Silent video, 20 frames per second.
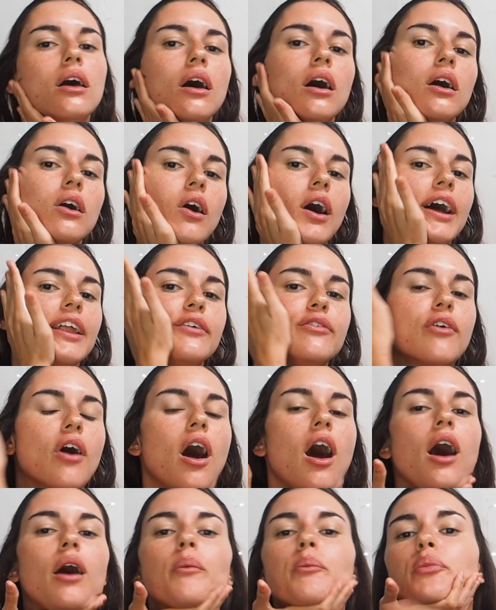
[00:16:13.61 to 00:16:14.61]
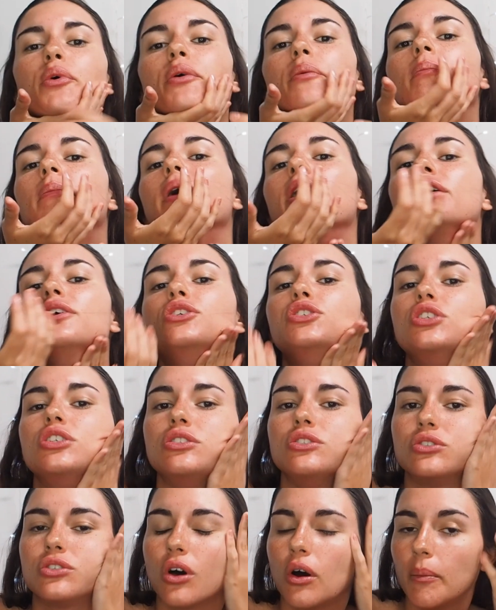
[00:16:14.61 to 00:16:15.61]
kind of upward
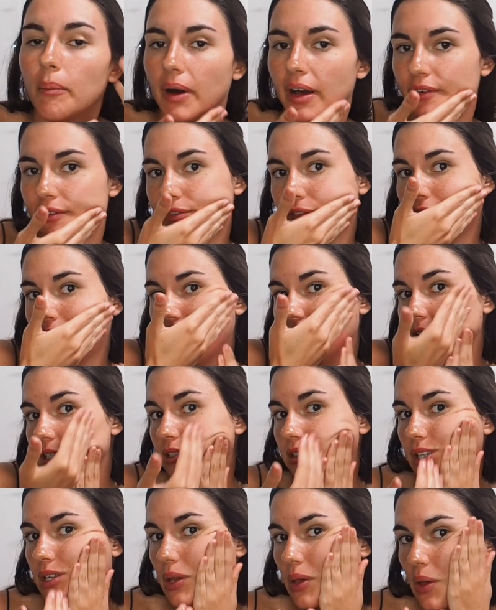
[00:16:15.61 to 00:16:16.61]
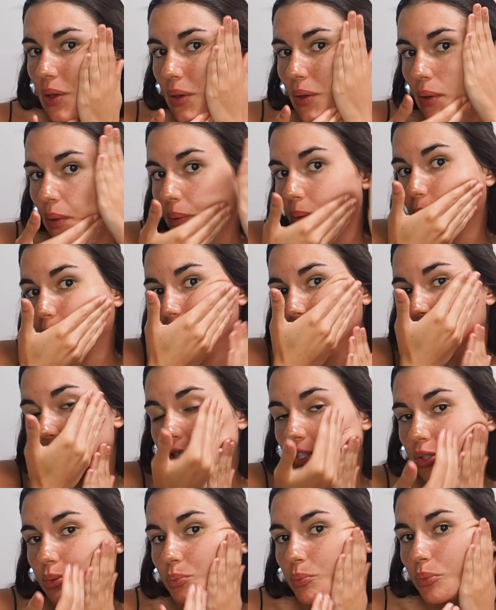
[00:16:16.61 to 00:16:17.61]
motions on my face and
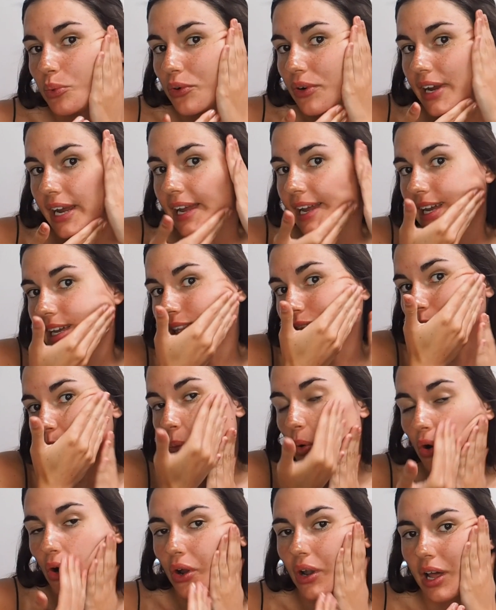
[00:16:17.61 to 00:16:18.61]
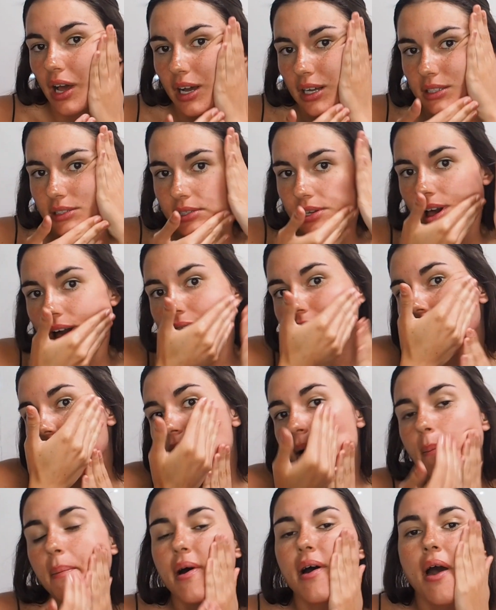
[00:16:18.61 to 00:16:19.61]
just bring the product
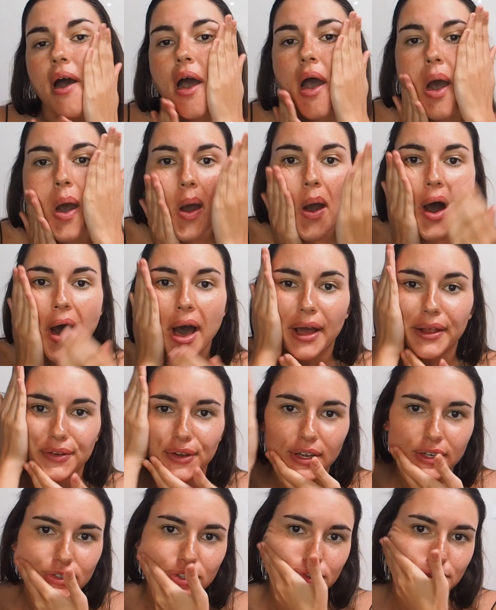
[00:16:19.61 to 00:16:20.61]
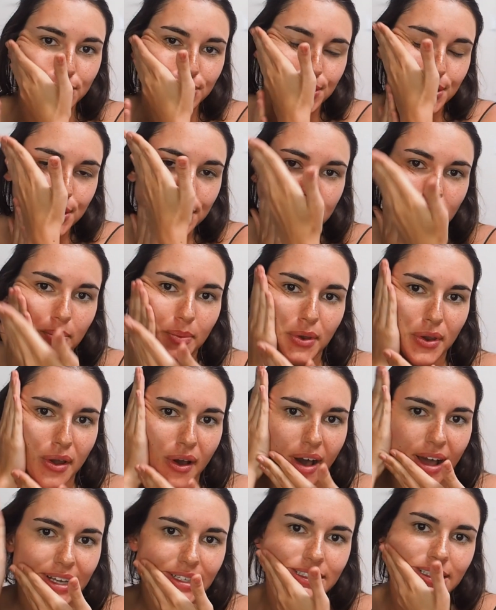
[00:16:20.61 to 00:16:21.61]
up, and yeah, just do some
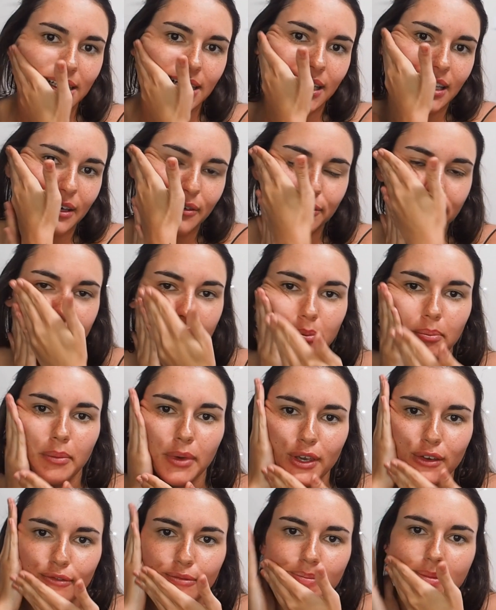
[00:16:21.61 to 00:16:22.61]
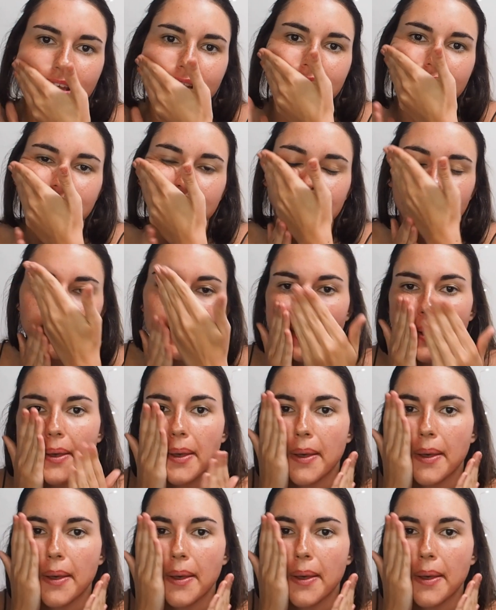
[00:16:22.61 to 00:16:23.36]
nice lifting movements. And